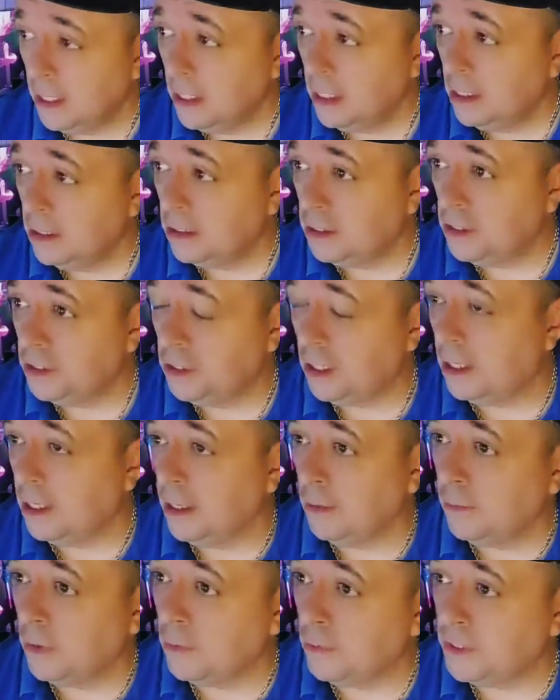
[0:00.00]
what was
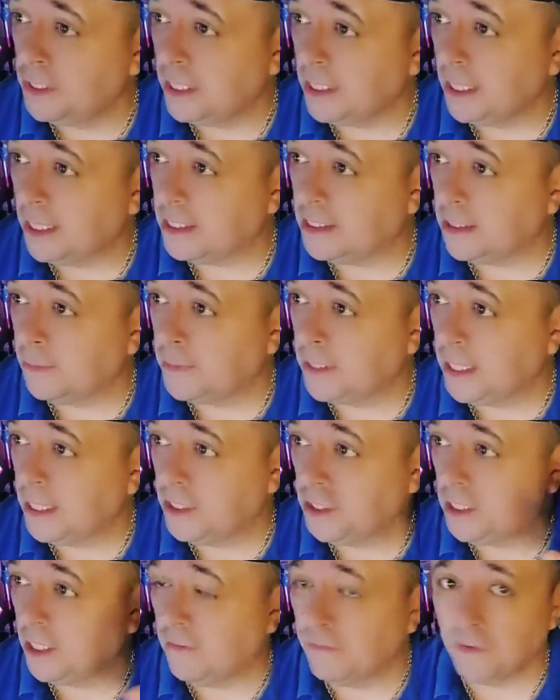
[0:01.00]
it, like something like Jennifer
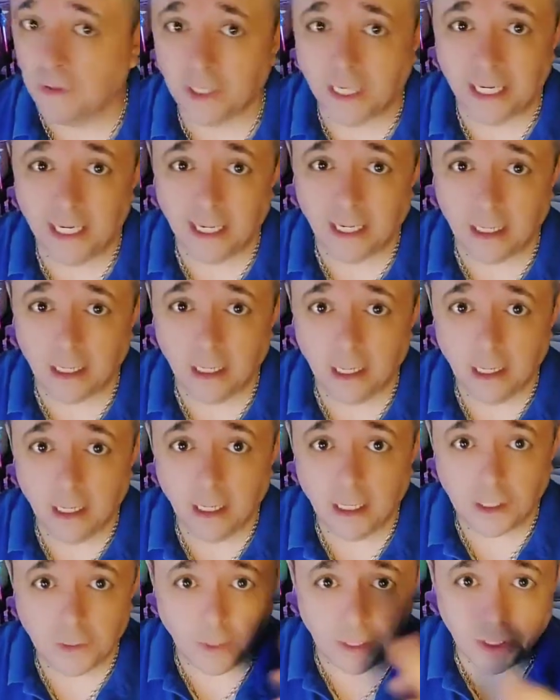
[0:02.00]
Lincoln. So I
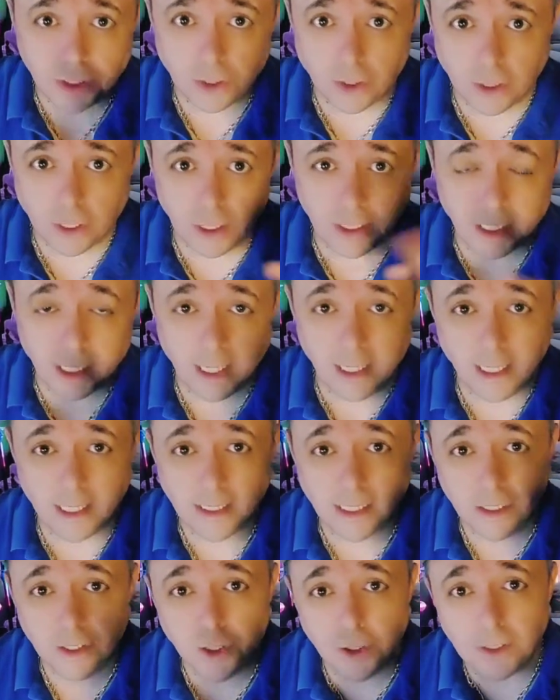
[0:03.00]
circled it and I said, "Do you
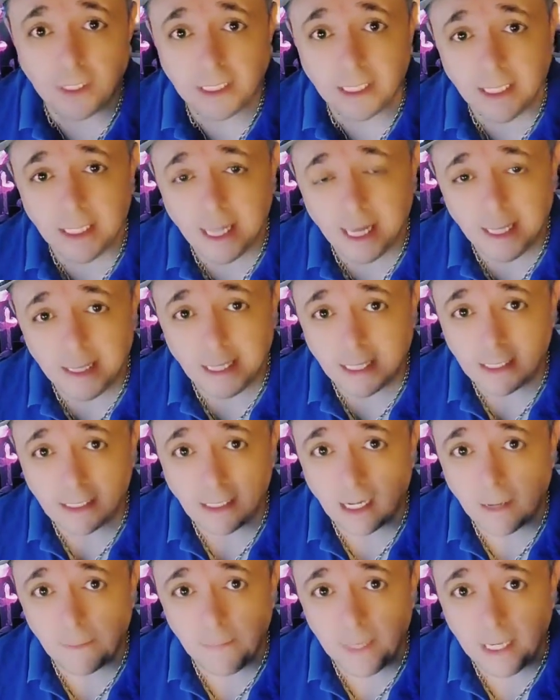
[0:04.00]
see that? That's not
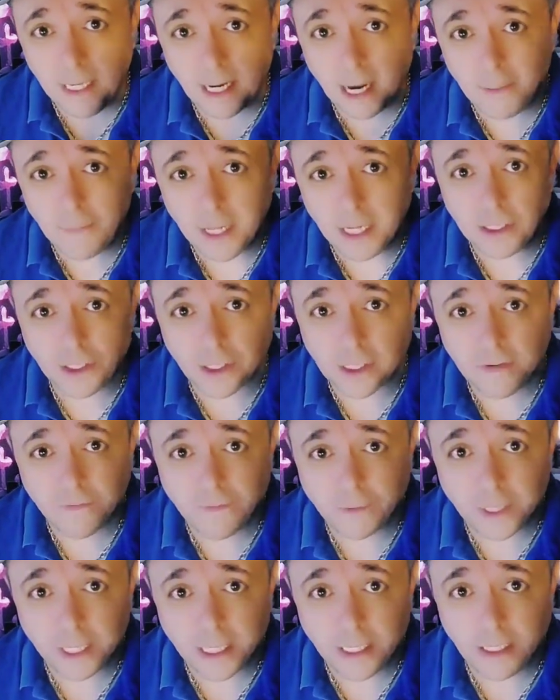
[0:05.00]
me. I'm not Jennifer Lincoln
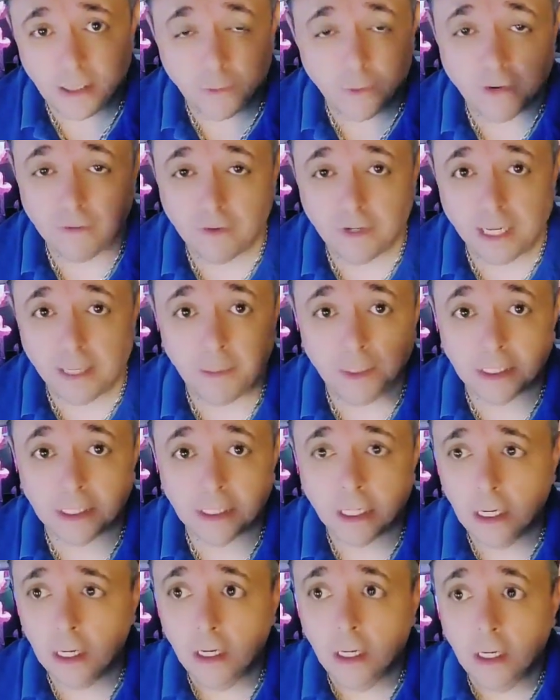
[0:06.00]
or whatever her name is."
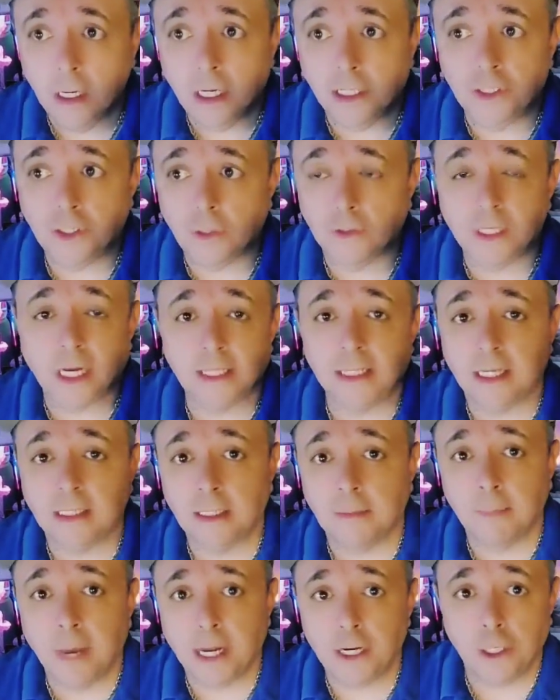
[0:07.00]
And she goes, "That doesn't matter.
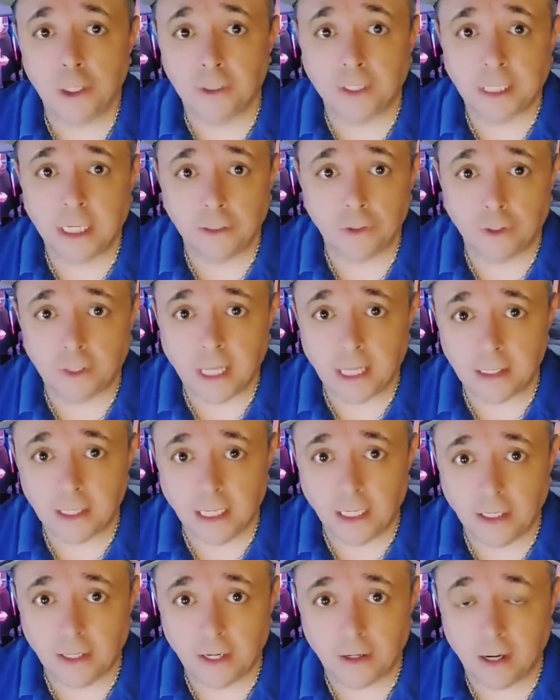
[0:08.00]
You sent her that link there."
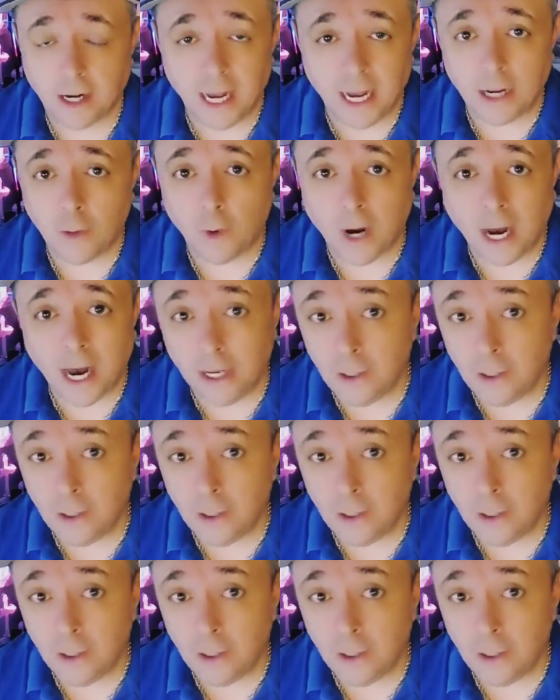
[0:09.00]
I go, "I do not